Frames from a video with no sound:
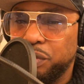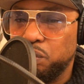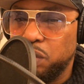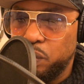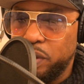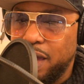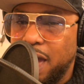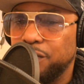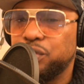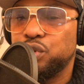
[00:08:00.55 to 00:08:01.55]
with, and what we
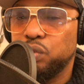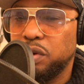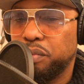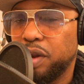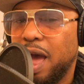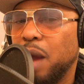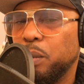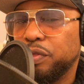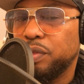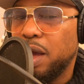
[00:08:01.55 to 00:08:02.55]
have to comply
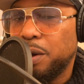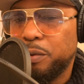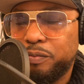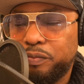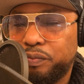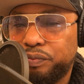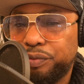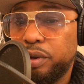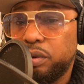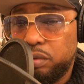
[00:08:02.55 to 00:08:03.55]
with now?
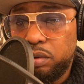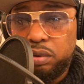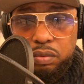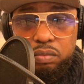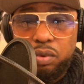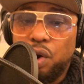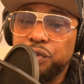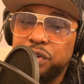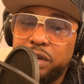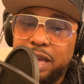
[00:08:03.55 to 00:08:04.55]
On
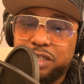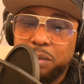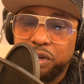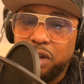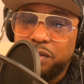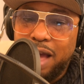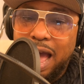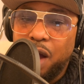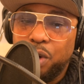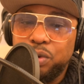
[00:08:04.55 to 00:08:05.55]
to the next subject of
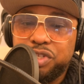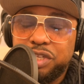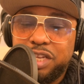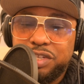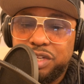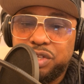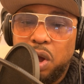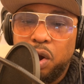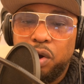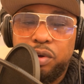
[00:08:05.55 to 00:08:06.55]
how statistics
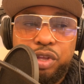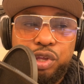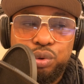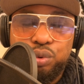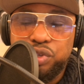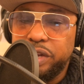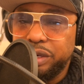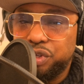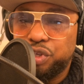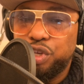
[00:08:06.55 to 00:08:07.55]
are used
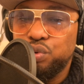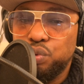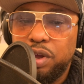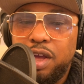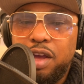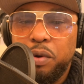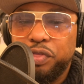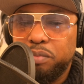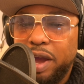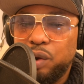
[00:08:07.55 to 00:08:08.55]
and skewed
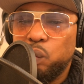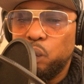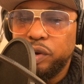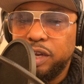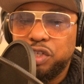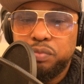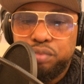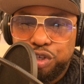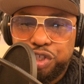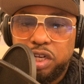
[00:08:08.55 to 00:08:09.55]
with the minority to
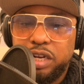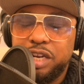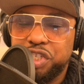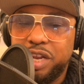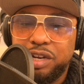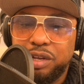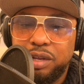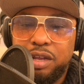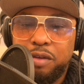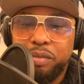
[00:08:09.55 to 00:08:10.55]
push an
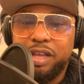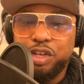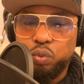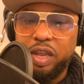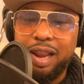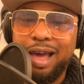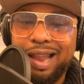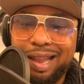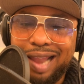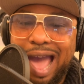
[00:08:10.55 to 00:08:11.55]
agenda because we
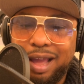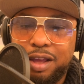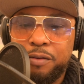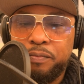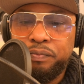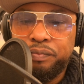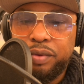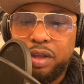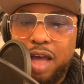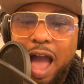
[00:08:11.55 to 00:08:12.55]
lack
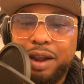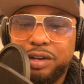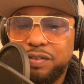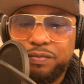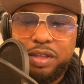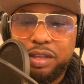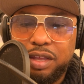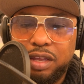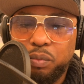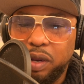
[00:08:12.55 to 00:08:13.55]
cognitive
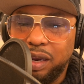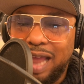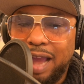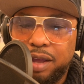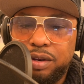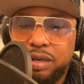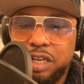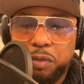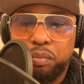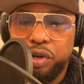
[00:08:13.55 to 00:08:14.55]
thinking and we lack
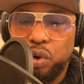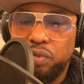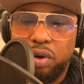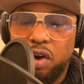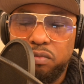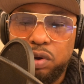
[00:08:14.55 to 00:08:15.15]
discipline over our